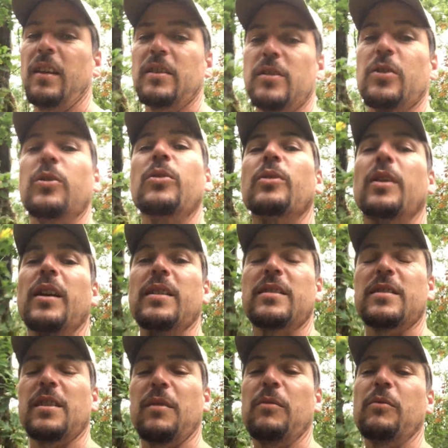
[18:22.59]
So you get
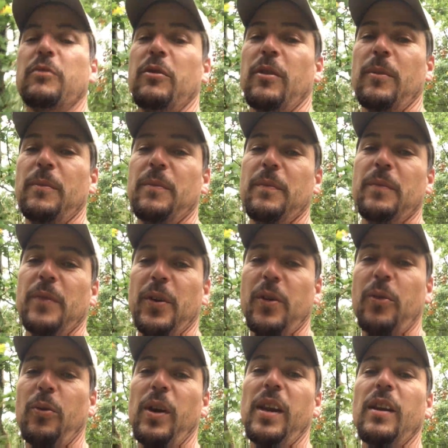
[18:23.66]
some from the
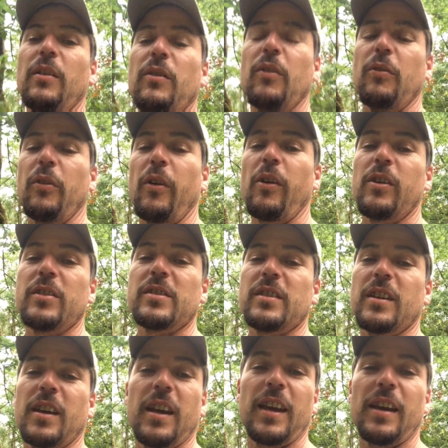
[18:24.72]
queen of the forest,
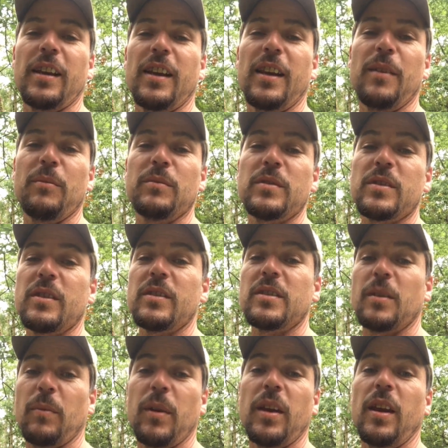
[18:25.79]
the king of limbs, and
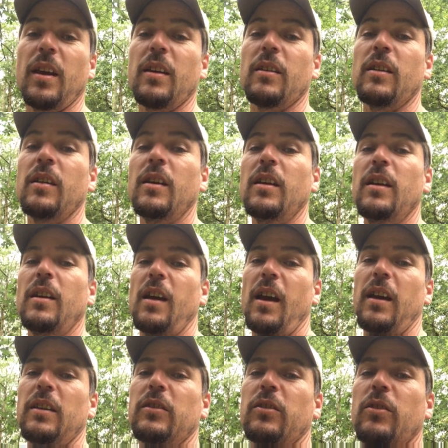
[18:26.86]
some of the other
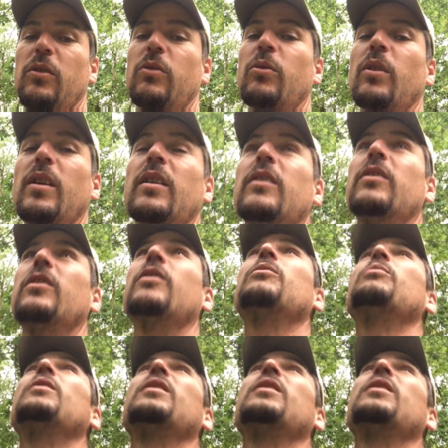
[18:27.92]
ancient trees, just